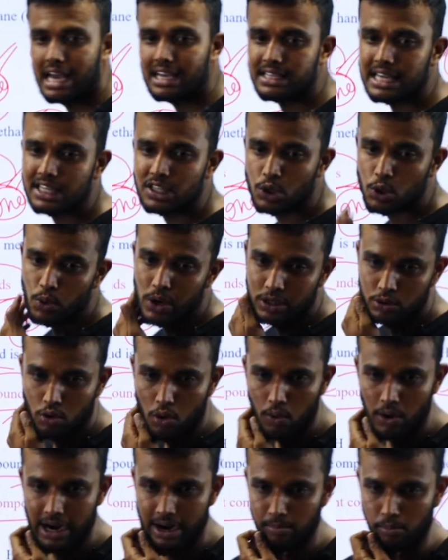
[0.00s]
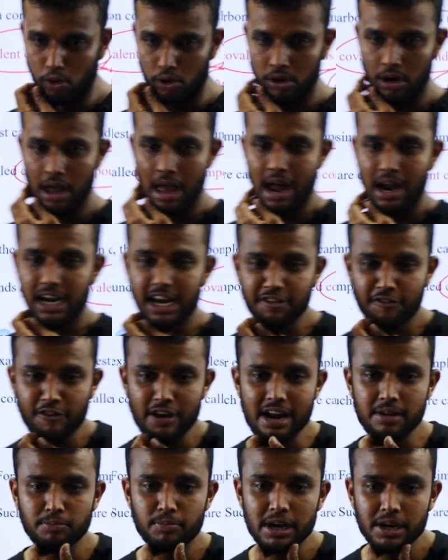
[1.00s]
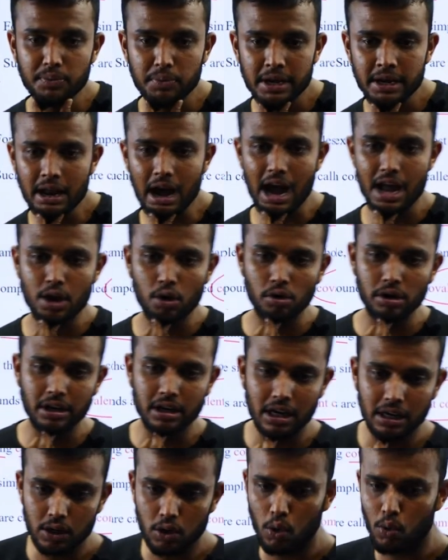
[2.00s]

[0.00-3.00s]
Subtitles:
Yes, H2O is covalent bond. Different between ionic and